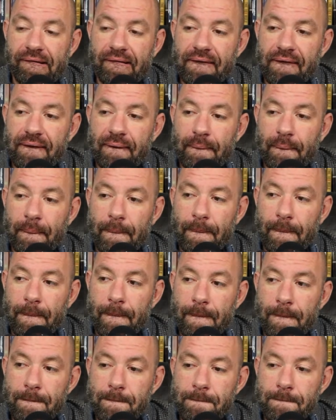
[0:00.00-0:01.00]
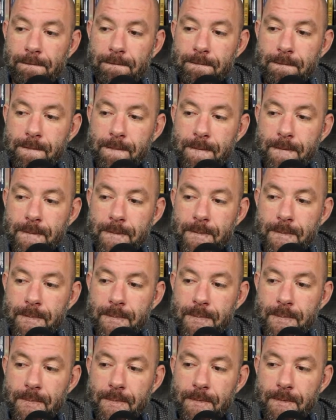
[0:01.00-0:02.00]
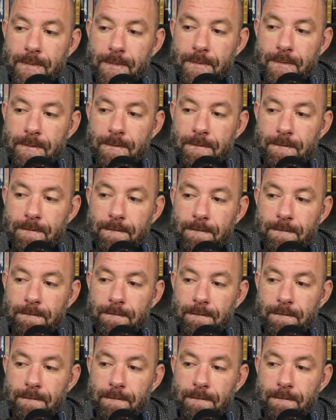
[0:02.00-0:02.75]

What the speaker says: No one is speaking in this clip.